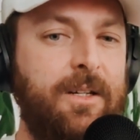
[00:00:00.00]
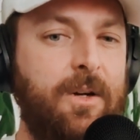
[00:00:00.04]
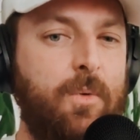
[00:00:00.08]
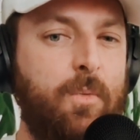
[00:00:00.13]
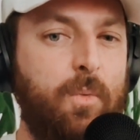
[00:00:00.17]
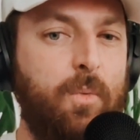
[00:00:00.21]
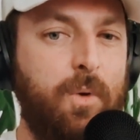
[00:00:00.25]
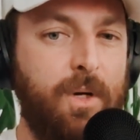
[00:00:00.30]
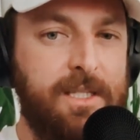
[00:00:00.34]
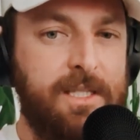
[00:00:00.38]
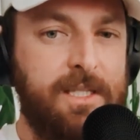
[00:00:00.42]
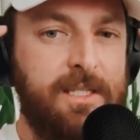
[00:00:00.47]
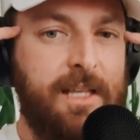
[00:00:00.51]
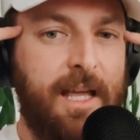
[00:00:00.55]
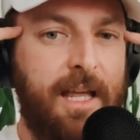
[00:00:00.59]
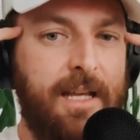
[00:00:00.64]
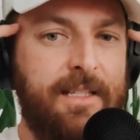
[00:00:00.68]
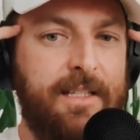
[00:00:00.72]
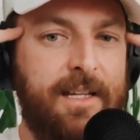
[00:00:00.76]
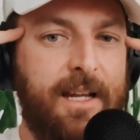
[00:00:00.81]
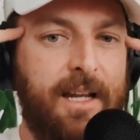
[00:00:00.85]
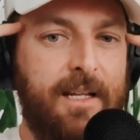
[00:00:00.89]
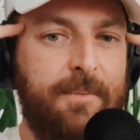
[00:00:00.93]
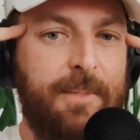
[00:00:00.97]
what's
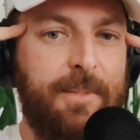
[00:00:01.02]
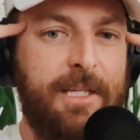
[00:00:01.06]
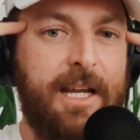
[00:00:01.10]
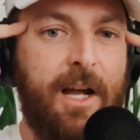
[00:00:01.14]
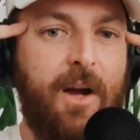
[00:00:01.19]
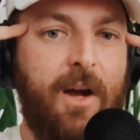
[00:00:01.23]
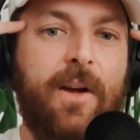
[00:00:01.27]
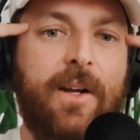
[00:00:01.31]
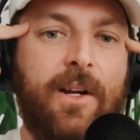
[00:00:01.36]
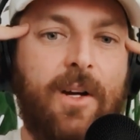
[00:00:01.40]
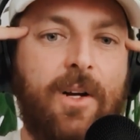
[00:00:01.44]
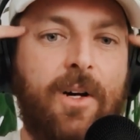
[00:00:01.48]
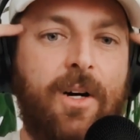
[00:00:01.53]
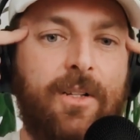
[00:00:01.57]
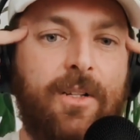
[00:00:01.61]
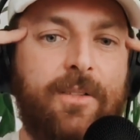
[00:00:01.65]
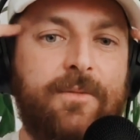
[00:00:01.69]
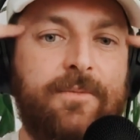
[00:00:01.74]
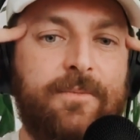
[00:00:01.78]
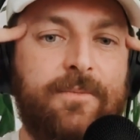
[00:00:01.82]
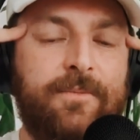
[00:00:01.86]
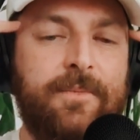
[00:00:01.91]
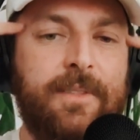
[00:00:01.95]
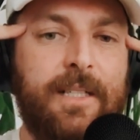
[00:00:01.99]
then going to be going
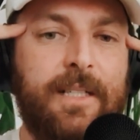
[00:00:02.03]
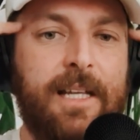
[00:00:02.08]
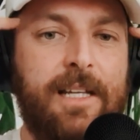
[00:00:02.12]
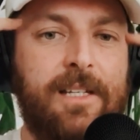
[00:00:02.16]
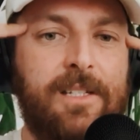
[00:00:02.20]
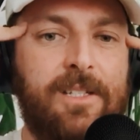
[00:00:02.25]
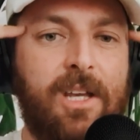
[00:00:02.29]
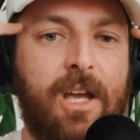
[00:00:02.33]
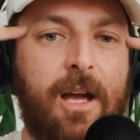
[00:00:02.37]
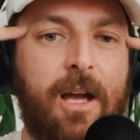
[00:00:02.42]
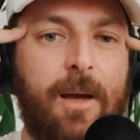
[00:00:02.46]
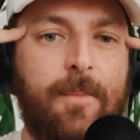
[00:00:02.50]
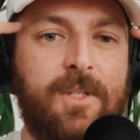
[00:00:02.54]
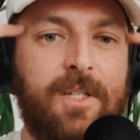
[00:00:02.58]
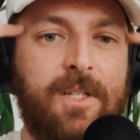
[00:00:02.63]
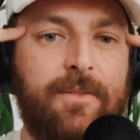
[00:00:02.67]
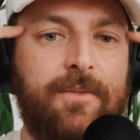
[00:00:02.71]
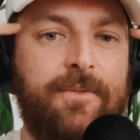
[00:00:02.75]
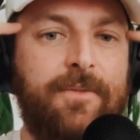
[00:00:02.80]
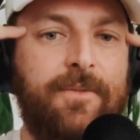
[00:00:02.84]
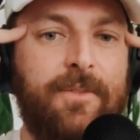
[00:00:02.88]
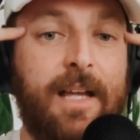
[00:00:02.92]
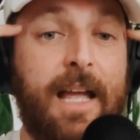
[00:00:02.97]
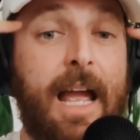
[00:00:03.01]
on in terms
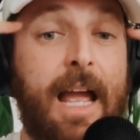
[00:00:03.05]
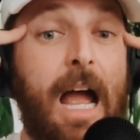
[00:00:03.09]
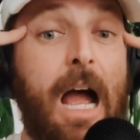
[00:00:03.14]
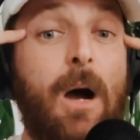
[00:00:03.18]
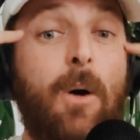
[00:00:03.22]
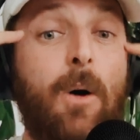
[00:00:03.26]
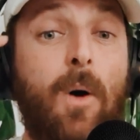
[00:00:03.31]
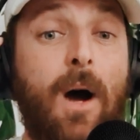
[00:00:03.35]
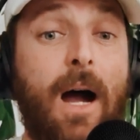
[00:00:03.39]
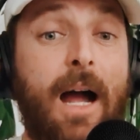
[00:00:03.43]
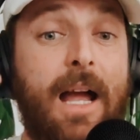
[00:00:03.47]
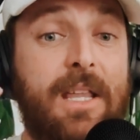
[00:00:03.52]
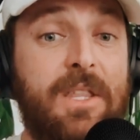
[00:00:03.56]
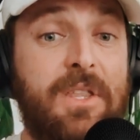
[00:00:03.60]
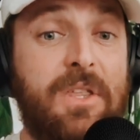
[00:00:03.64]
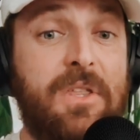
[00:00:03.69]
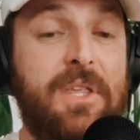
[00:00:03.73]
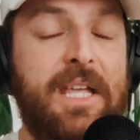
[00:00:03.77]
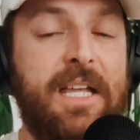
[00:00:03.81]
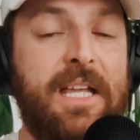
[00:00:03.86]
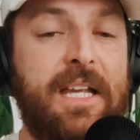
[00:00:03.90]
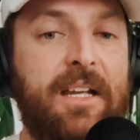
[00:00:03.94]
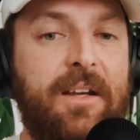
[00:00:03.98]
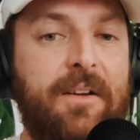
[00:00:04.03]
of how I
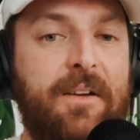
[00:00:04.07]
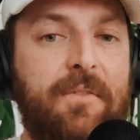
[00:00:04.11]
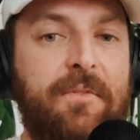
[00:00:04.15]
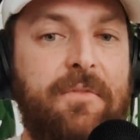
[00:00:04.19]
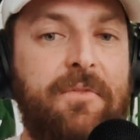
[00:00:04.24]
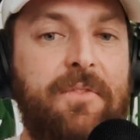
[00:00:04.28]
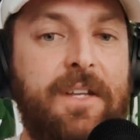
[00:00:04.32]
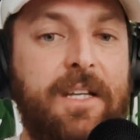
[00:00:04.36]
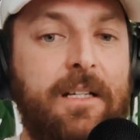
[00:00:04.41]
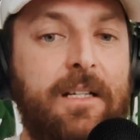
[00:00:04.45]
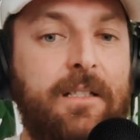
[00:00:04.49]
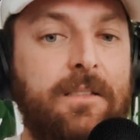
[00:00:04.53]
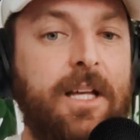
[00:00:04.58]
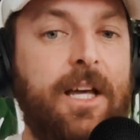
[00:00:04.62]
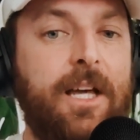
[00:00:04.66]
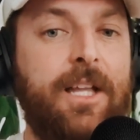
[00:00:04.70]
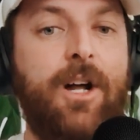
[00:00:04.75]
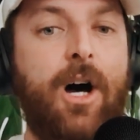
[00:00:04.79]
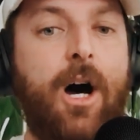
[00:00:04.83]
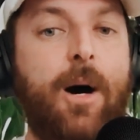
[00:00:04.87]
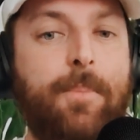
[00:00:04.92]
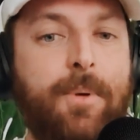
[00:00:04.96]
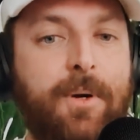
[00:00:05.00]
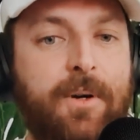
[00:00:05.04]
think, feel,
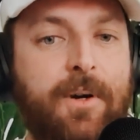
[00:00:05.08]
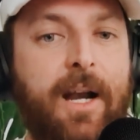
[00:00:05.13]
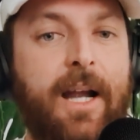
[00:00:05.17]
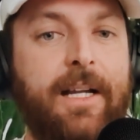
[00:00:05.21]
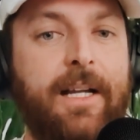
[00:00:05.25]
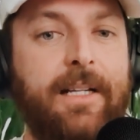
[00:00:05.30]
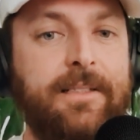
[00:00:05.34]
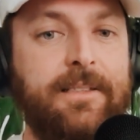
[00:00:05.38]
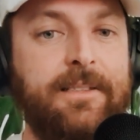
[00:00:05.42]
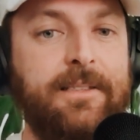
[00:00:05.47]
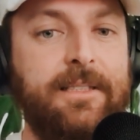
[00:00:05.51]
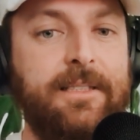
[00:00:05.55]
and operate?